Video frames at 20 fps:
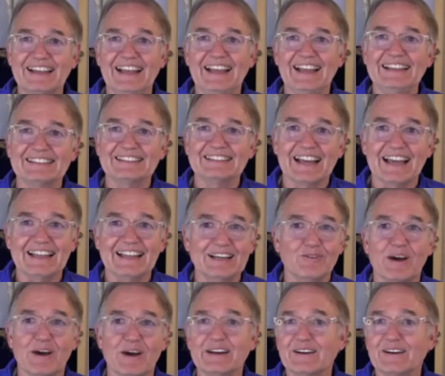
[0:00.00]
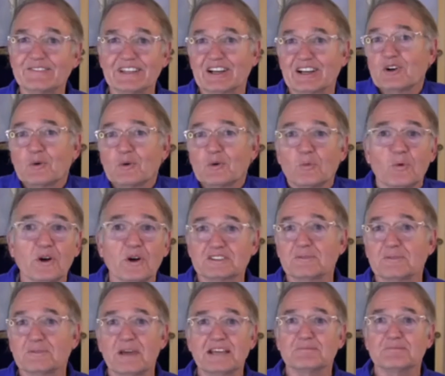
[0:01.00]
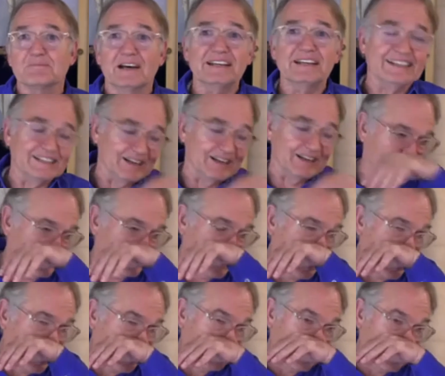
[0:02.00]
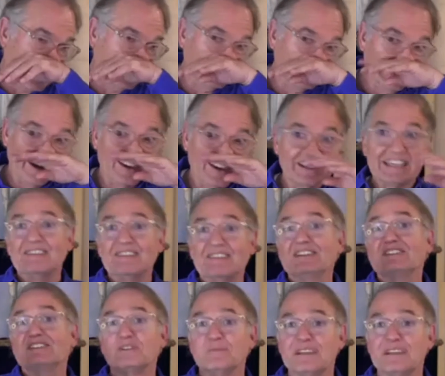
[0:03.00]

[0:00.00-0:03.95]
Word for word: It's kind of like, why do I have to go to work to make money? You know, why don't they all give it to